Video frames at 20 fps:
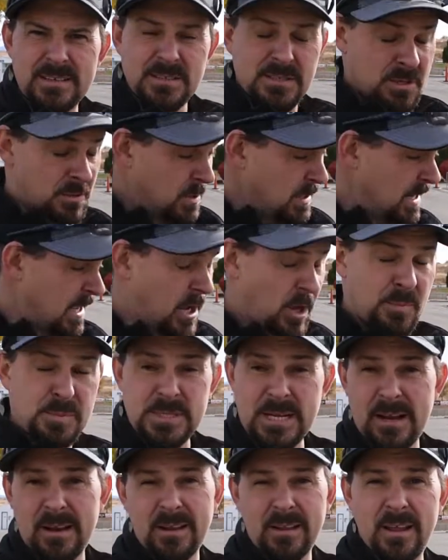So it
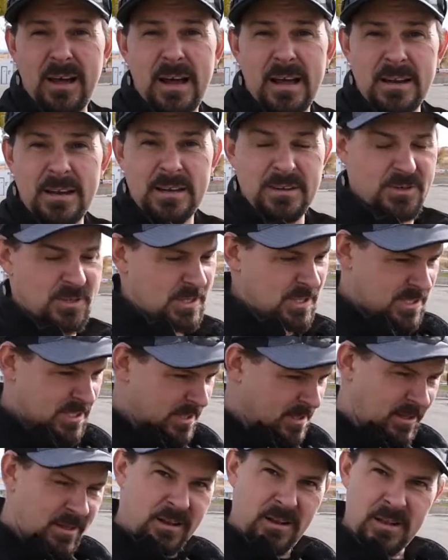helps out a lot and you can
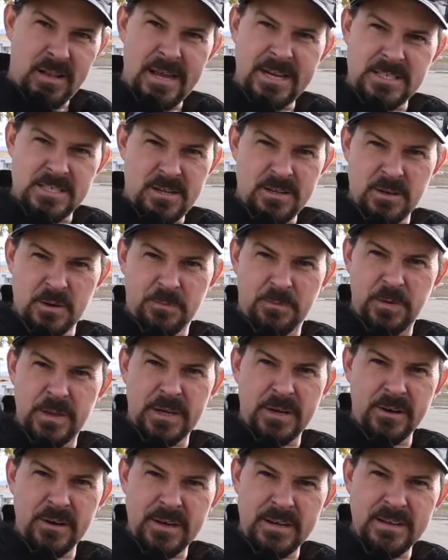see the little lights on there
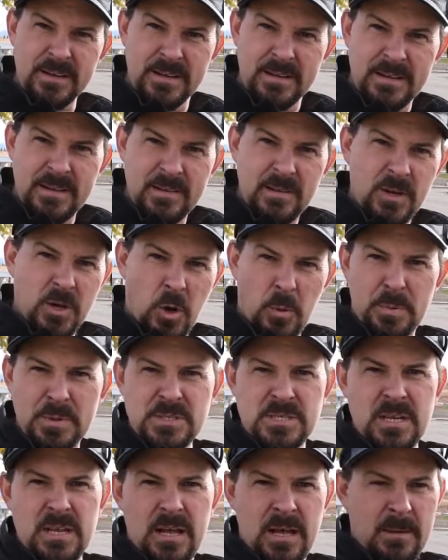flickering it
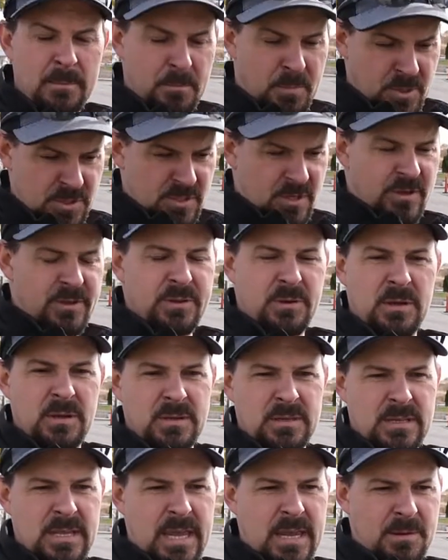opens it up, puts all the
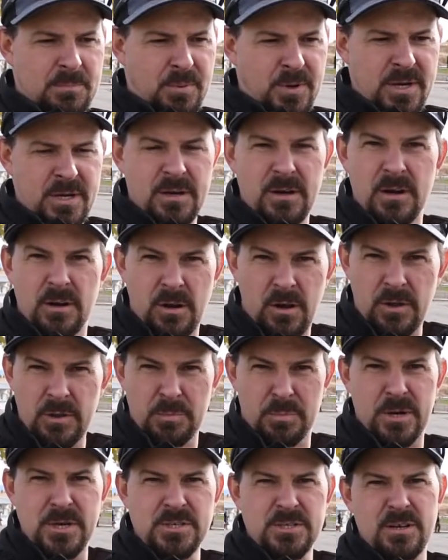gate or all
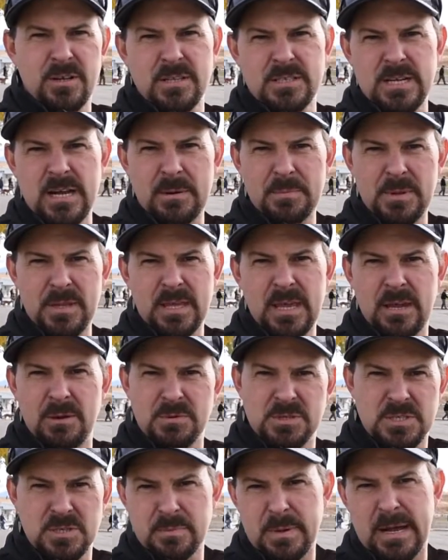the pressure on the top of the gate,
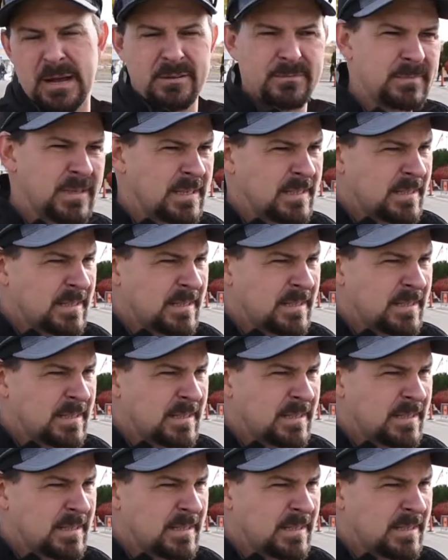which is about